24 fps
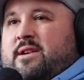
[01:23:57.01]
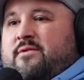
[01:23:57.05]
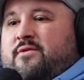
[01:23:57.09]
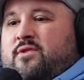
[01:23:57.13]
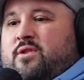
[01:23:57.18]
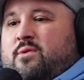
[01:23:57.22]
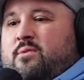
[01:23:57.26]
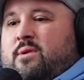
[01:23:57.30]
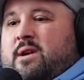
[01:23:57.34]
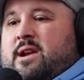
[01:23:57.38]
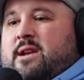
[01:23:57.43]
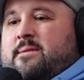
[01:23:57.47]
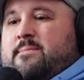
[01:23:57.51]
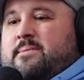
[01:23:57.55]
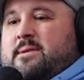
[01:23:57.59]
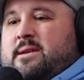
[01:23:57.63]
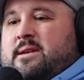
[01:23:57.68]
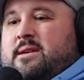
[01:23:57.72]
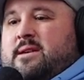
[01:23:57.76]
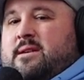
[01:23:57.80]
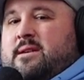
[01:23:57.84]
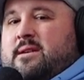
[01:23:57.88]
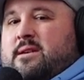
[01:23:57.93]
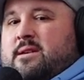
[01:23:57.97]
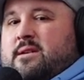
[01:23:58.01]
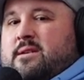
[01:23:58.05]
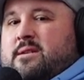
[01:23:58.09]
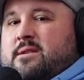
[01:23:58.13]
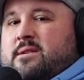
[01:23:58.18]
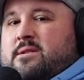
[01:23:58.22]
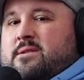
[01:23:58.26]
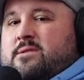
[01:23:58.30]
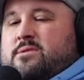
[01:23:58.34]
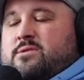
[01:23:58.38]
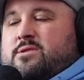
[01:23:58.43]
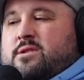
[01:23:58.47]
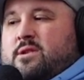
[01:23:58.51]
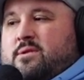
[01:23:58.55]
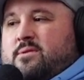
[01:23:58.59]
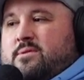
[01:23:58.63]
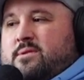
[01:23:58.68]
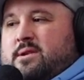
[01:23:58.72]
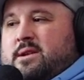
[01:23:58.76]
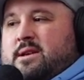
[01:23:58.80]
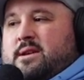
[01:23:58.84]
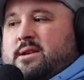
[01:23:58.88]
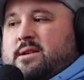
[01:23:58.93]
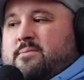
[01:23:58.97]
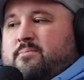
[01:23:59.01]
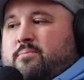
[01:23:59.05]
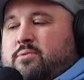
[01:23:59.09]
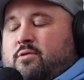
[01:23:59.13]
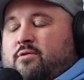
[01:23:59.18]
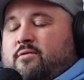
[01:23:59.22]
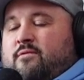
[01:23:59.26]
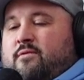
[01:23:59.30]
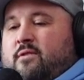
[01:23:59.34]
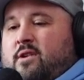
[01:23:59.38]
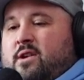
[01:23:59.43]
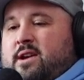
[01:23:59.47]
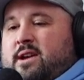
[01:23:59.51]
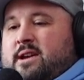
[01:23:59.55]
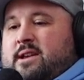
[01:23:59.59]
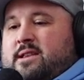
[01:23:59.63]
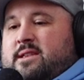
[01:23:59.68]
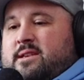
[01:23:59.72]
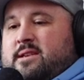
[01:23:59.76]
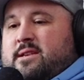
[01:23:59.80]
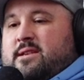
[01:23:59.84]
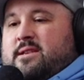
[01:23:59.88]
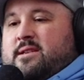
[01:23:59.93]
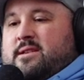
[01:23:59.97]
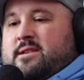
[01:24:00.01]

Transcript: if you want to be doing it right,